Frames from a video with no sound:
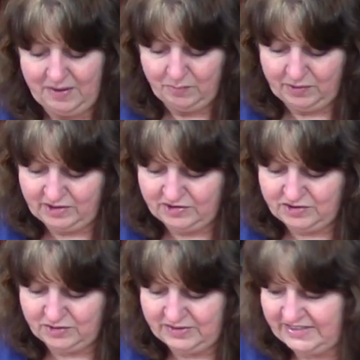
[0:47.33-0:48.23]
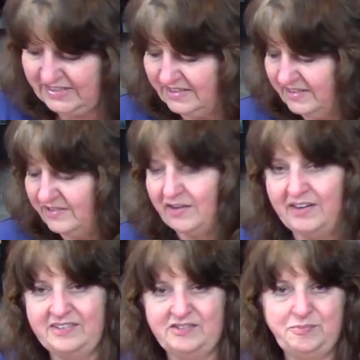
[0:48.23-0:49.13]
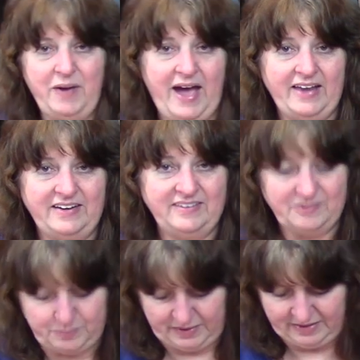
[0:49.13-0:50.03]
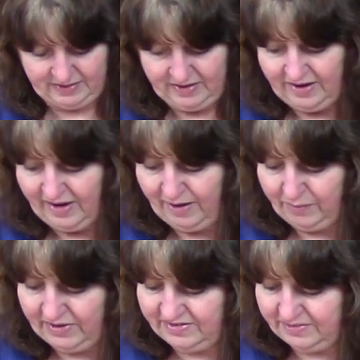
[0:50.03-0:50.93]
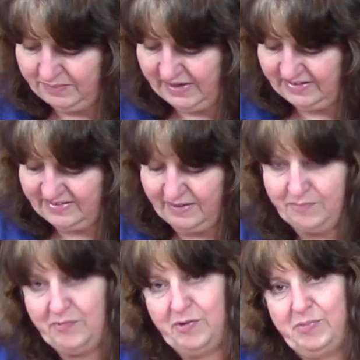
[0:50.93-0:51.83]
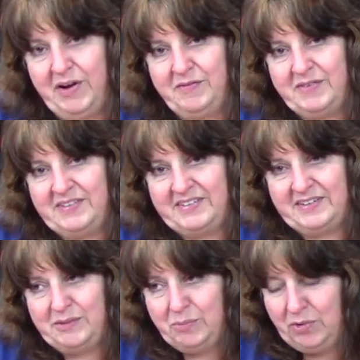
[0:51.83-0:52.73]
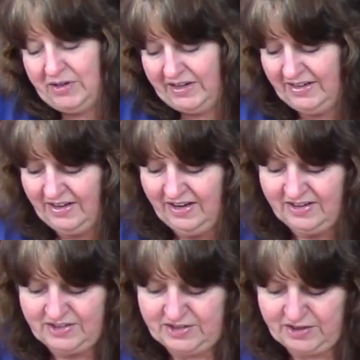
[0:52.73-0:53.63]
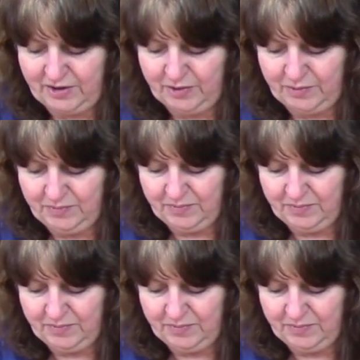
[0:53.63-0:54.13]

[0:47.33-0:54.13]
We're going to turn these into sausage patties, but I wanted to make some for breakfast in the morning, so I